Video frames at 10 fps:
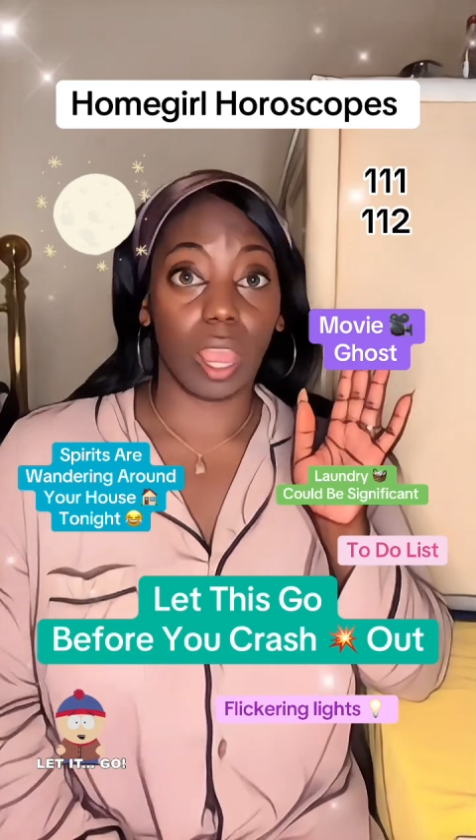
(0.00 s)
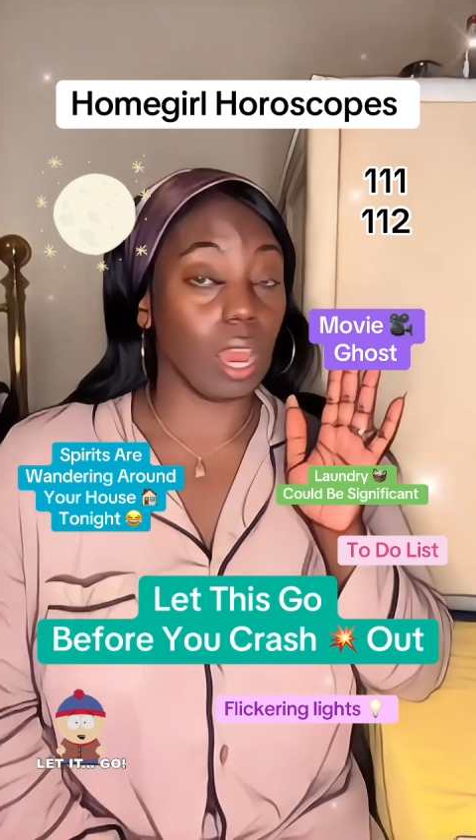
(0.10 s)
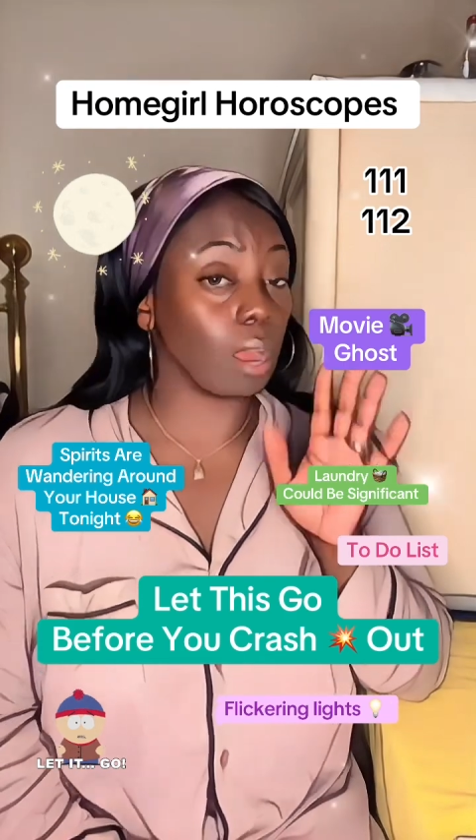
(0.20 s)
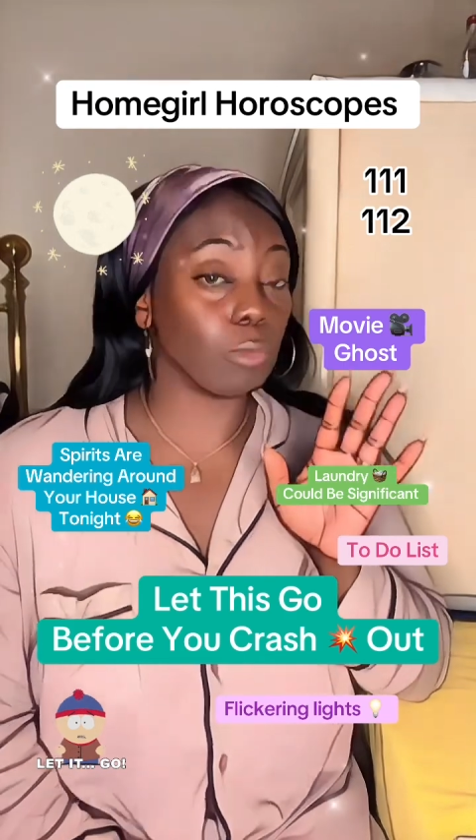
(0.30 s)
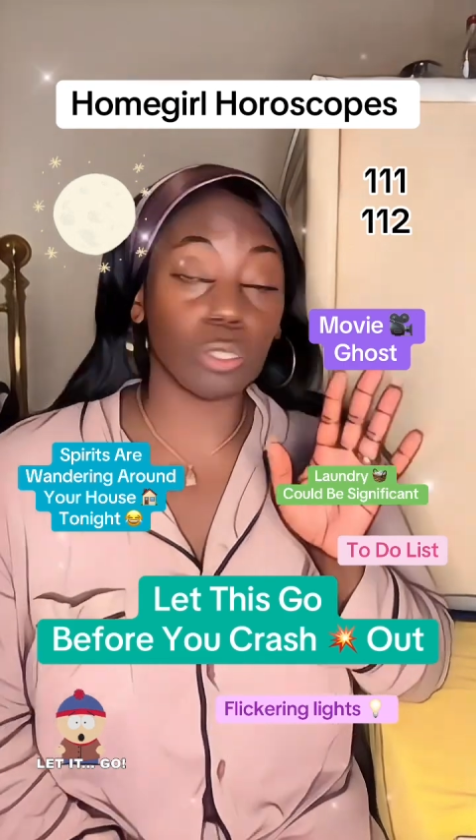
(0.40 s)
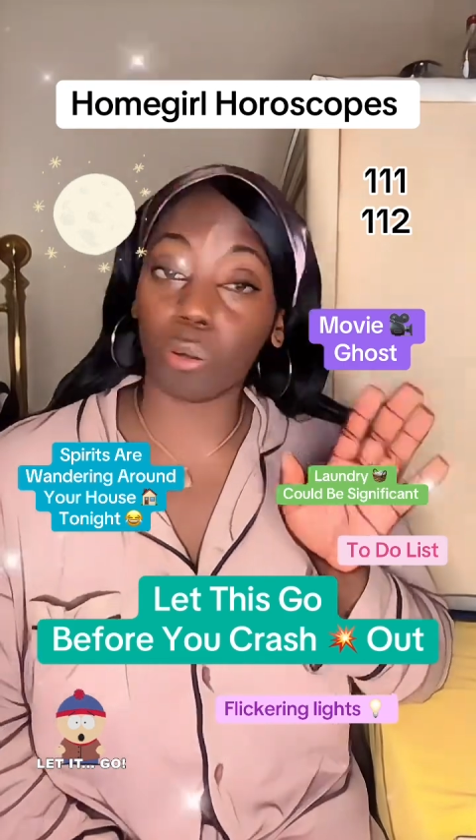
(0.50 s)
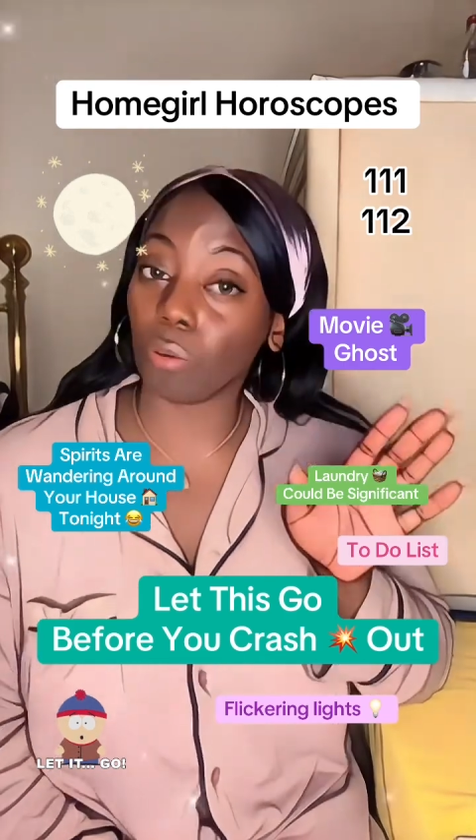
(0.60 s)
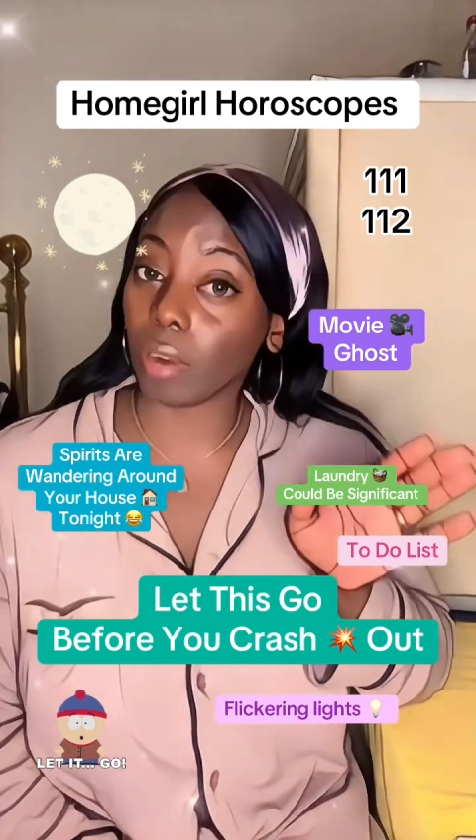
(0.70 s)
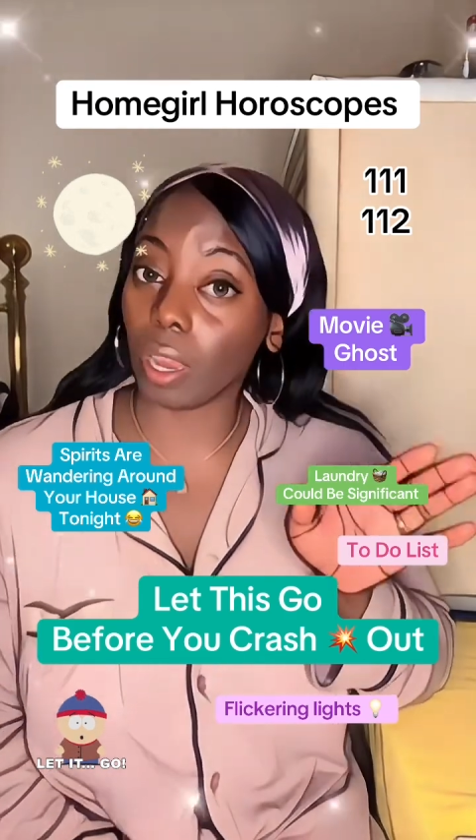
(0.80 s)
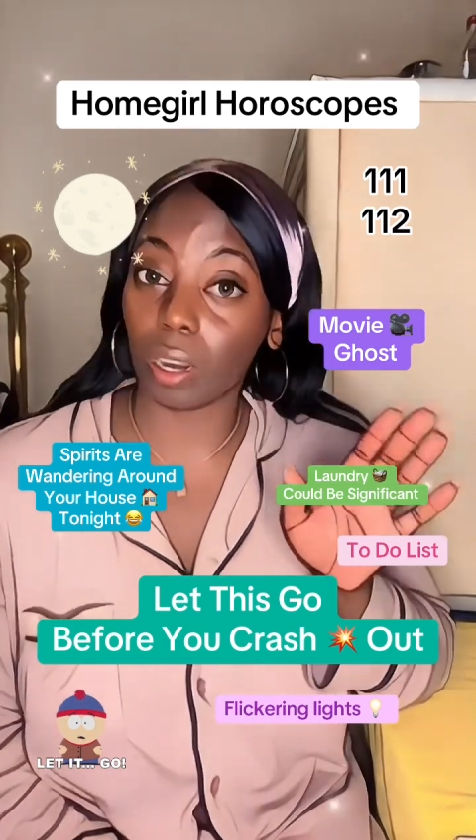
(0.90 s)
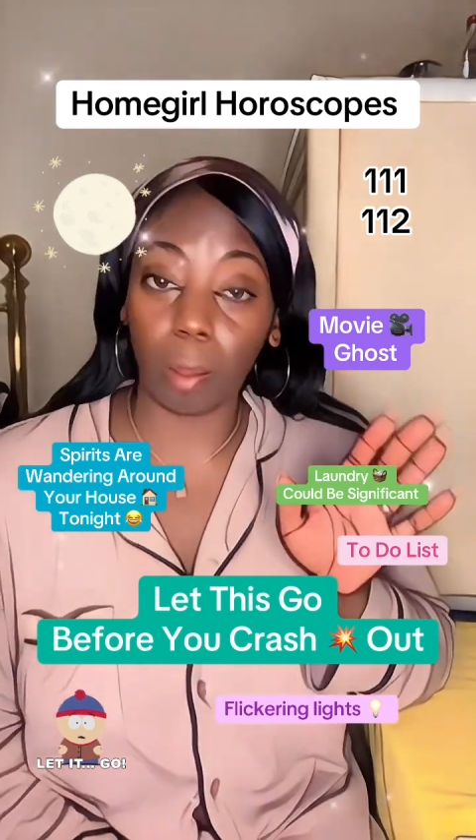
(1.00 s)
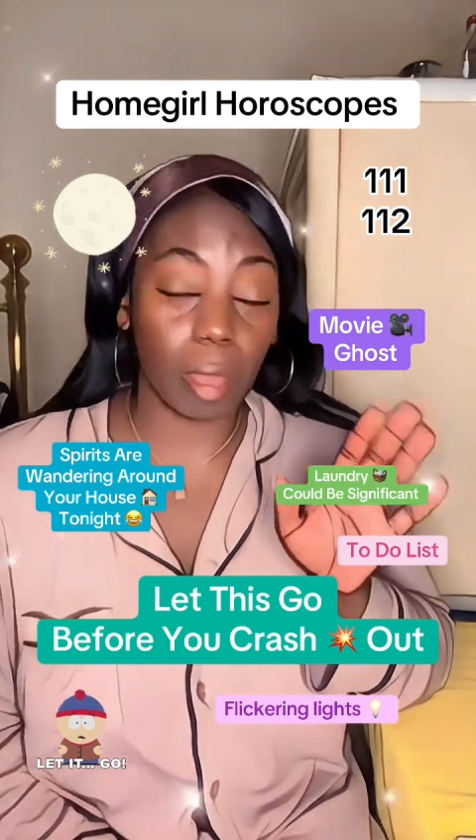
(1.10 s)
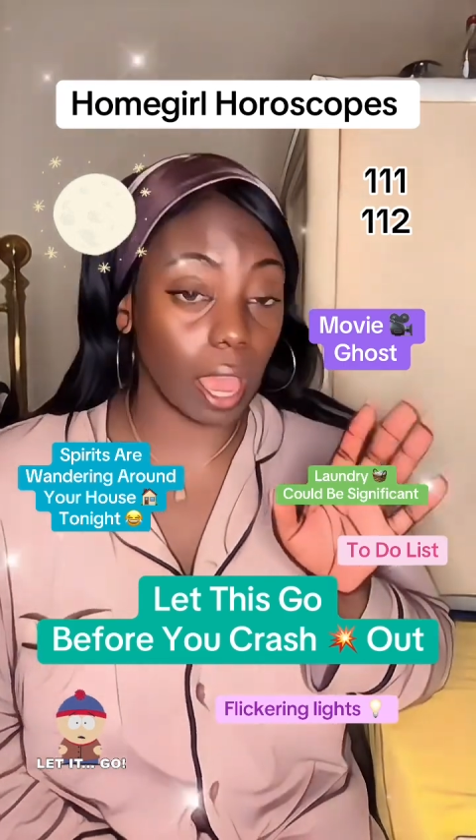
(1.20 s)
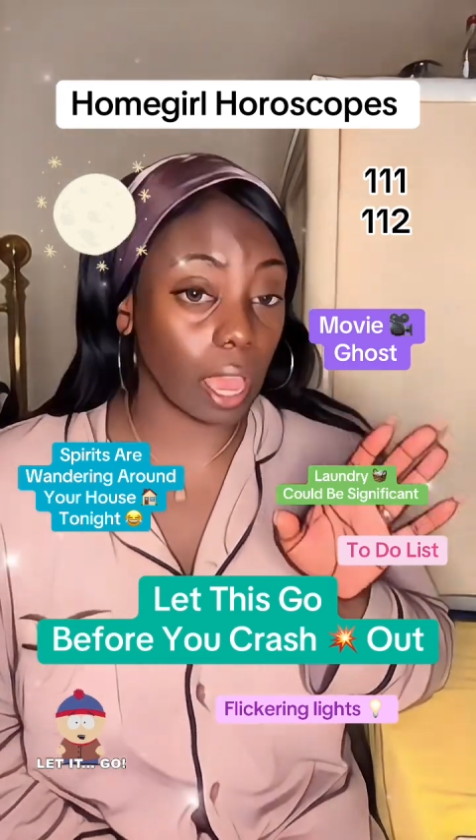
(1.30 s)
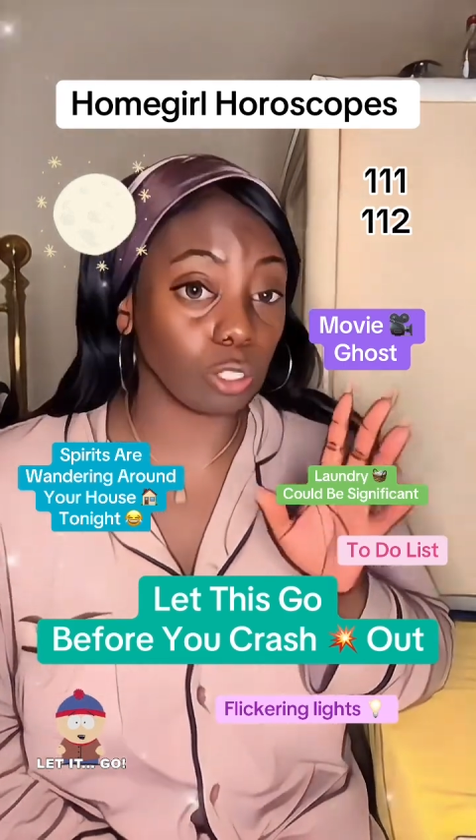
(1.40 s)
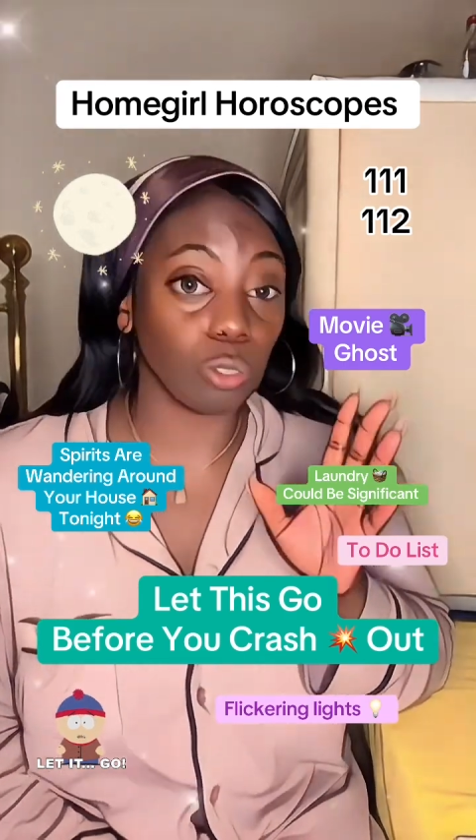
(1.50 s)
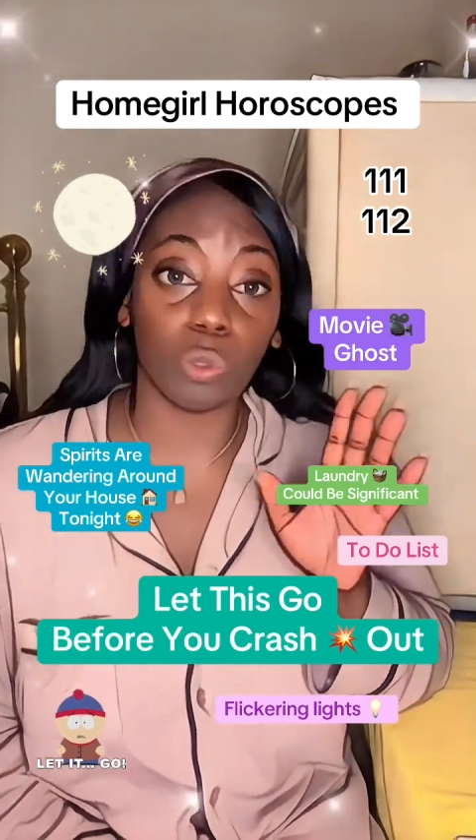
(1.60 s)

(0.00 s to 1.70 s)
And I'm going to turn around and I'm going to ask you,